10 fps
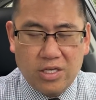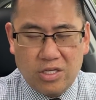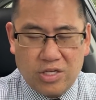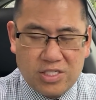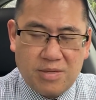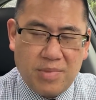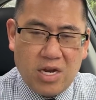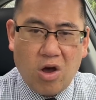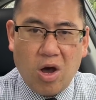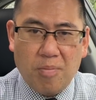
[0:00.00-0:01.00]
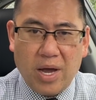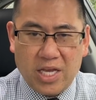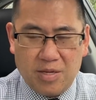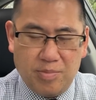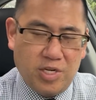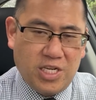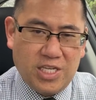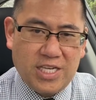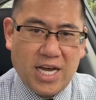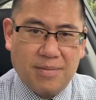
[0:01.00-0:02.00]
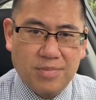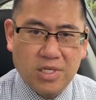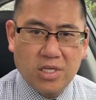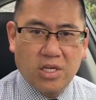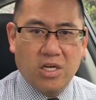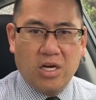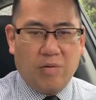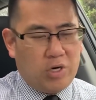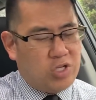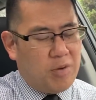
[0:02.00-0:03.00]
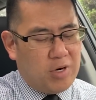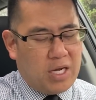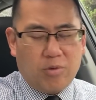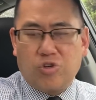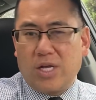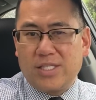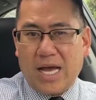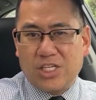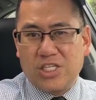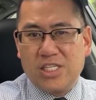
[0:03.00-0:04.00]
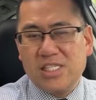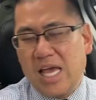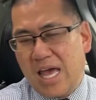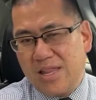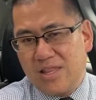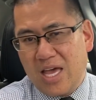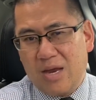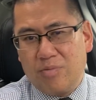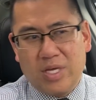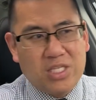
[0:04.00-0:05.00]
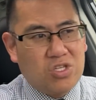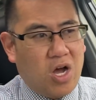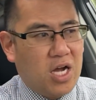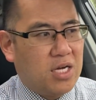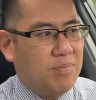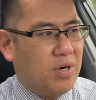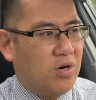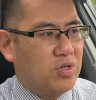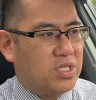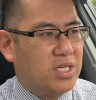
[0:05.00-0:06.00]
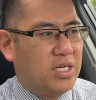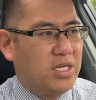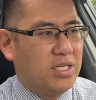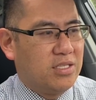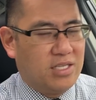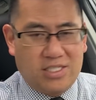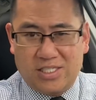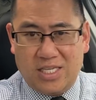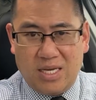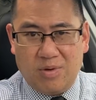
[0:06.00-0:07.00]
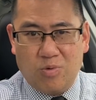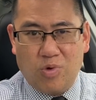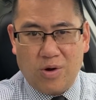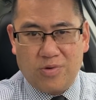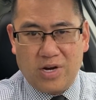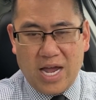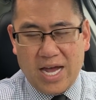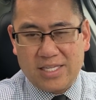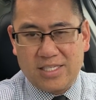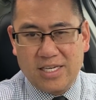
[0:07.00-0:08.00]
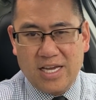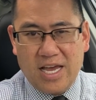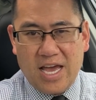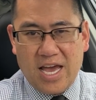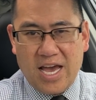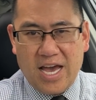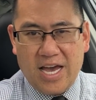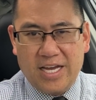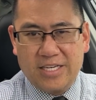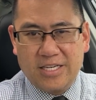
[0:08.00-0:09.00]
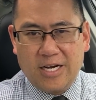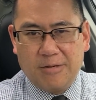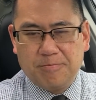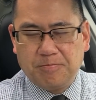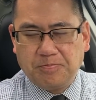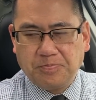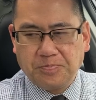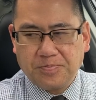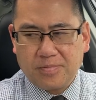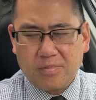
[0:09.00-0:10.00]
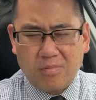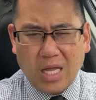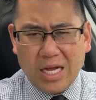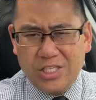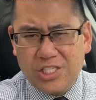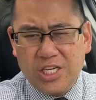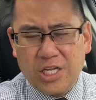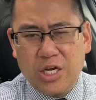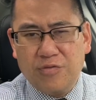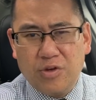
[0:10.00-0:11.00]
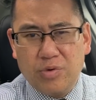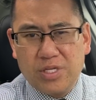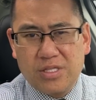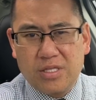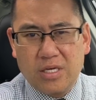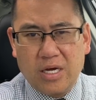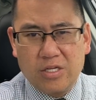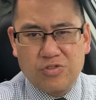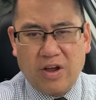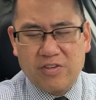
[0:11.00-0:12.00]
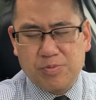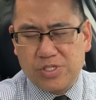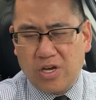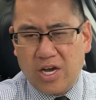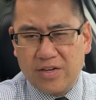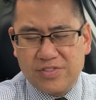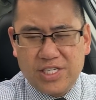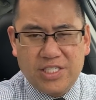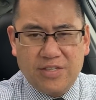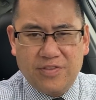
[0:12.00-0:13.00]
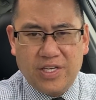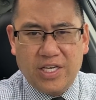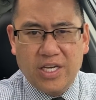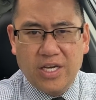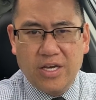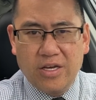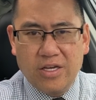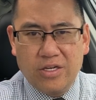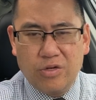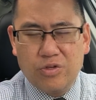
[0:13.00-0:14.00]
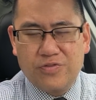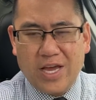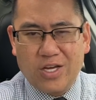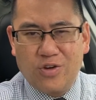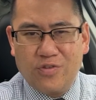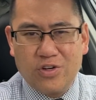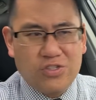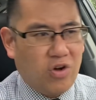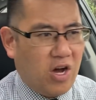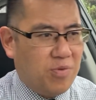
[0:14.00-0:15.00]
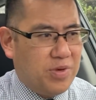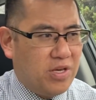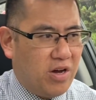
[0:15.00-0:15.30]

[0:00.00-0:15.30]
You can submit on my community tab. I want to talk about a couple transactions, and then we can talk about this team and where we're at. And um, I just did an interview with uh, Travis Prasad of C T V News Vancouver, so I'll be